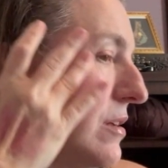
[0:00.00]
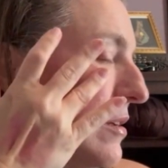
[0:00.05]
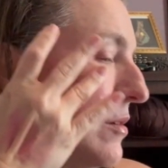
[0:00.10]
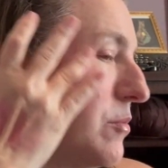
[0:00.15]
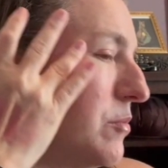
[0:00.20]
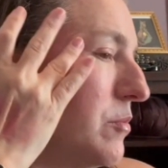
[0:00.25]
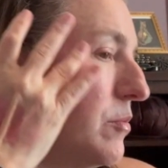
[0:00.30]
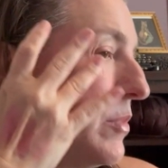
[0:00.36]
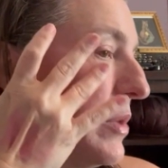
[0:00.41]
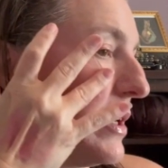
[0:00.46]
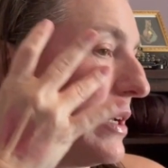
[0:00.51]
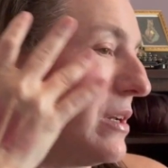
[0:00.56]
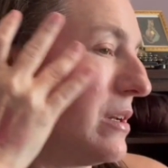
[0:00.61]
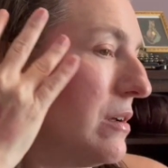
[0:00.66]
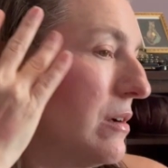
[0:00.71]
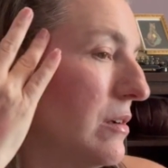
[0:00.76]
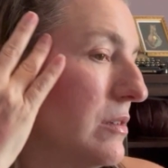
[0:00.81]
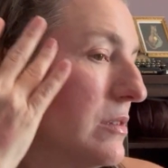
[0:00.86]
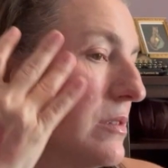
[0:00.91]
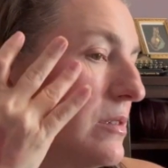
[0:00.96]
But it
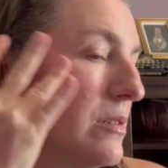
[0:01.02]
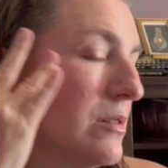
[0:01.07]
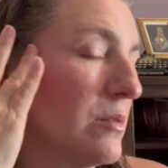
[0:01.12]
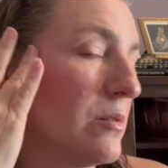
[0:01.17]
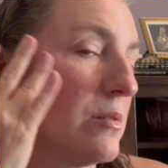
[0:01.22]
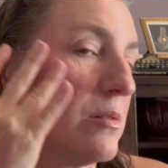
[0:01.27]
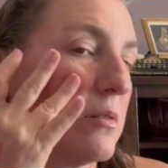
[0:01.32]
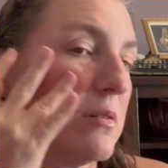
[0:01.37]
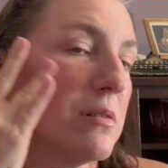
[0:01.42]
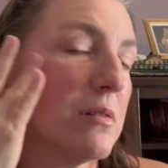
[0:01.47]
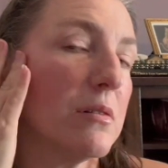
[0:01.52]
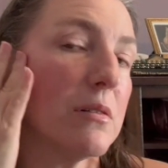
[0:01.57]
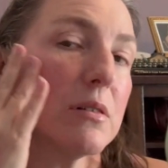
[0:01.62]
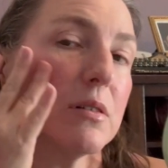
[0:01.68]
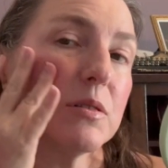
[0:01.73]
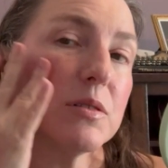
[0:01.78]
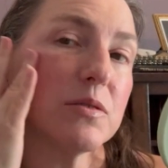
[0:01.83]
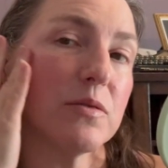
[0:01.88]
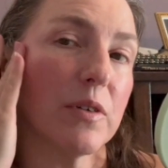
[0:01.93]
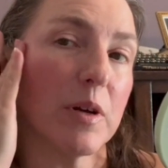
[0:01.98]
also
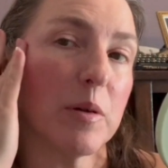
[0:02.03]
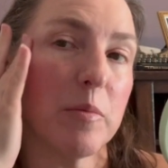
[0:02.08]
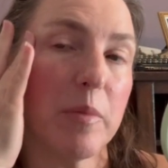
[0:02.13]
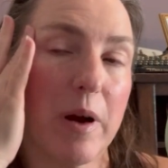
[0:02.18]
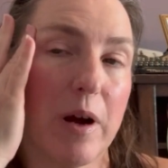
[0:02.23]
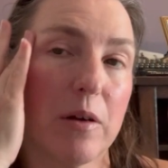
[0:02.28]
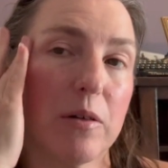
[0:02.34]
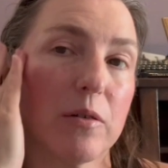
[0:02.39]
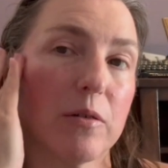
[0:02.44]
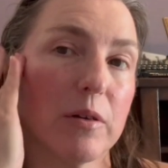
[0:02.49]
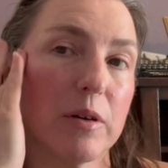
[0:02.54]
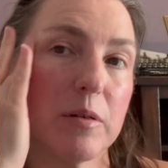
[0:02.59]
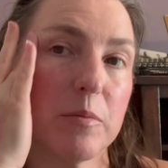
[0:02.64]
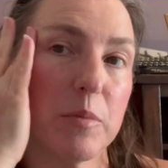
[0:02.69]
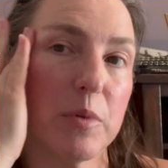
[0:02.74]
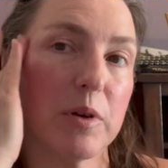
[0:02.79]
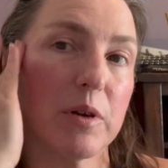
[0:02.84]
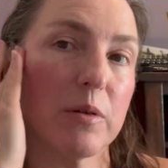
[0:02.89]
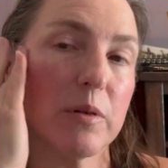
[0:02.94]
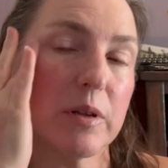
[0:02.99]
goes very powdery
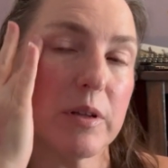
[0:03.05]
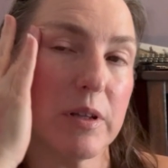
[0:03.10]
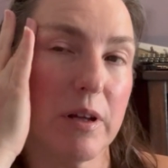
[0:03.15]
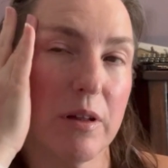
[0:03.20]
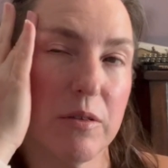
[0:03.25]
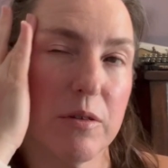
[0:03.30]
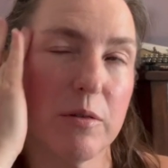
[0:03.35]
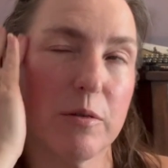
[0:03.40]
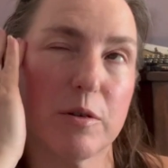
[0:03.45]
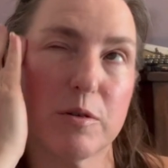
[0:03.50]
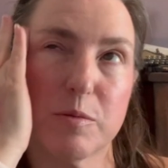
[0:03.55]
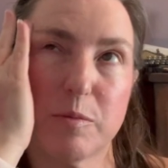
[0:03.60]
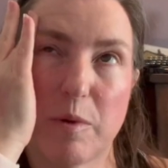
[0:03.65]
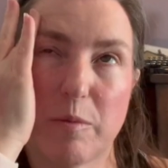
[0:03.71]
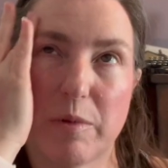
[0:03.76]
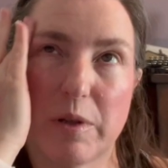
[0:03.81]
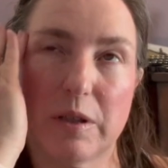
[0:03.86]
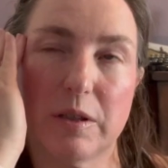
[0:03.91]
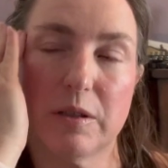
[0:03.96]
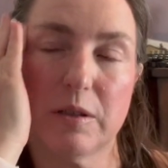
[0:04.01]
pretty quickly, although there's
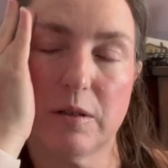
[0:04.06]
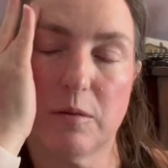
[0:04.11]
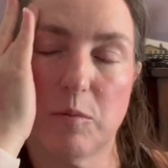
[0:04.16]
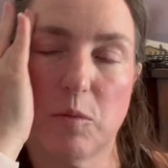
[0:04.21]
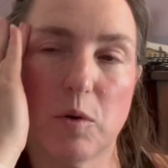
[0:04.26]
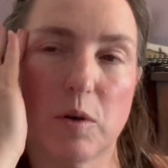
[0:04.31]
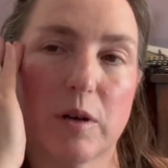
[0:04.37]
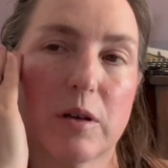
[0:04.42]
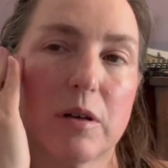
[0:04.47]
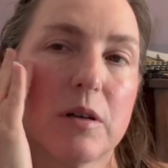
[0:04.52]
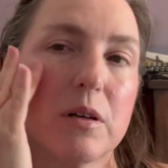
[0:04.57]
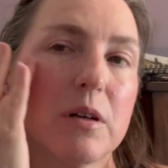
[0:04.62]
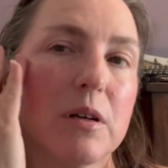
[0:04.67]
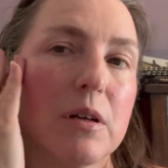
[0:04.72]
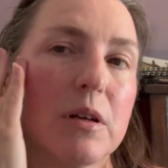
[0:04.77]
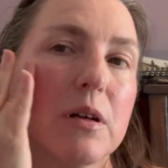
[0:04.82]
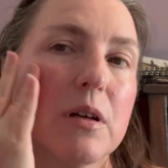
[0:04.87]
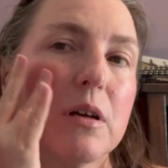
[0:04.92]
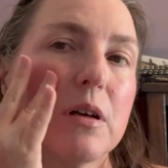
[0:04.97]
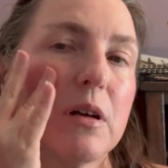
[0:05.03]
maybe a little more
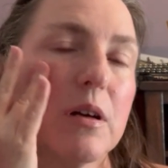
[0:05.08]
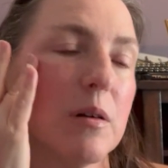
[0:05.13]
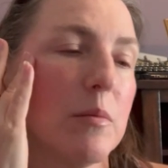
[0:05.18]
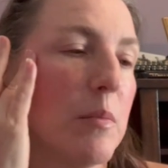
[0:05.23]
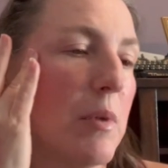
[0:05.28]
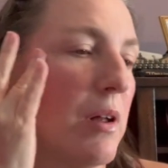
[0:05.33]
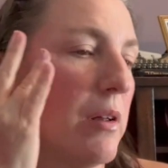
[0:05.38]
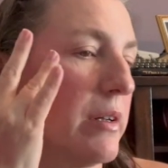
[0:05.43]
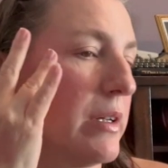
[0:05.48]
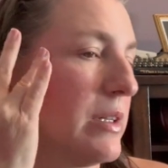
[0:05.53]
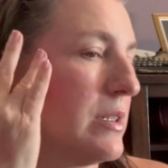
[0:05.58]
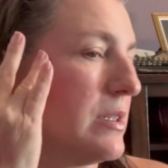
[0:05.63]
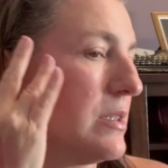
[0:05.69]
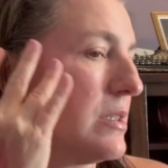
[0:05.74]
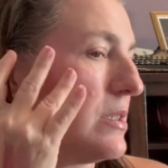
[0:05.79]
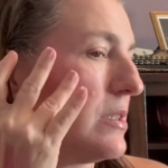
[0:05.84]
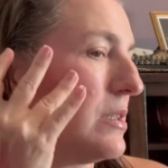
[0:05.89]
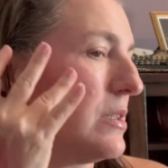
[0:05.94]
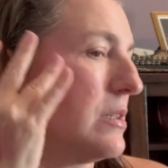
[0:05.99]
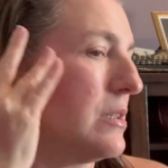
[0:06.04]
emollients
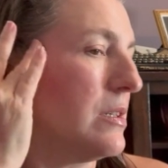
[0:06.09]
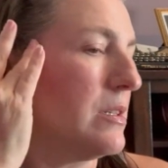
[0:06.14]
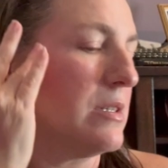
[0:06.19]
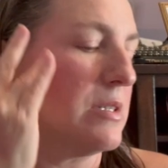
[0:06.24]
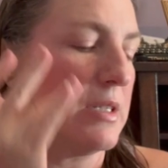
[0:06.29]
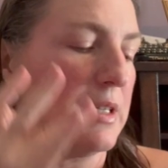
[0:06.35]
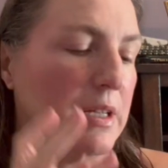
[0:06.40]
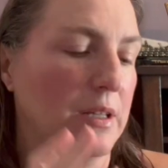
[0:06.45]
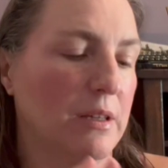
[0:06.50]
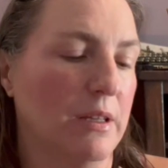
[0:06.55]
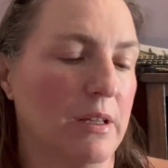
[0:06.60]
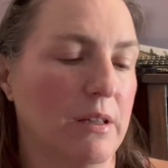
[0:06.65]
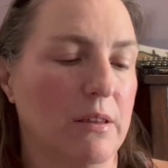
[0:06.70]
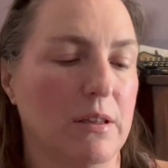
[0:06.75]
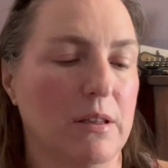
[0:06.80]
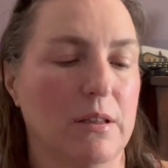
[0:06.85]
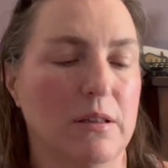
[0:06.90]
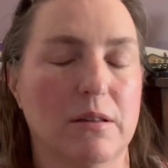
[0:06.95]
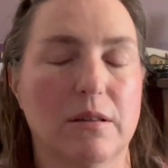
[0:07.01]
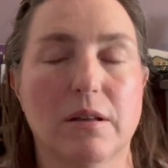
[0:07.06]
than say like
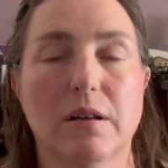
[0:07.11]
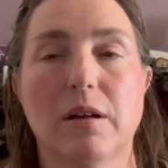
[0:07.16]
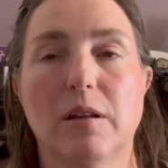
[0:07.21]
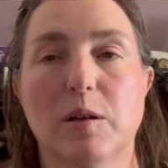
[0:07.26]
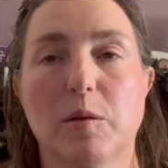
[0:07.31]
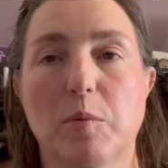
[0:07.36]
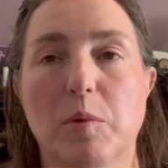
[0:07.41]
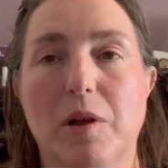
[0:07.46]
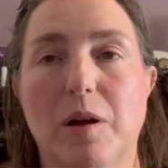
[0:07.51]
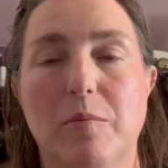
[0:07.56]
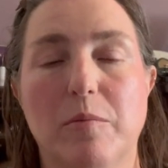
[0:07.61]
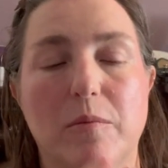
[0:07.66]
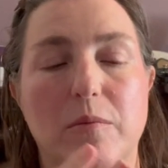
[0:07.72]
the Clourpop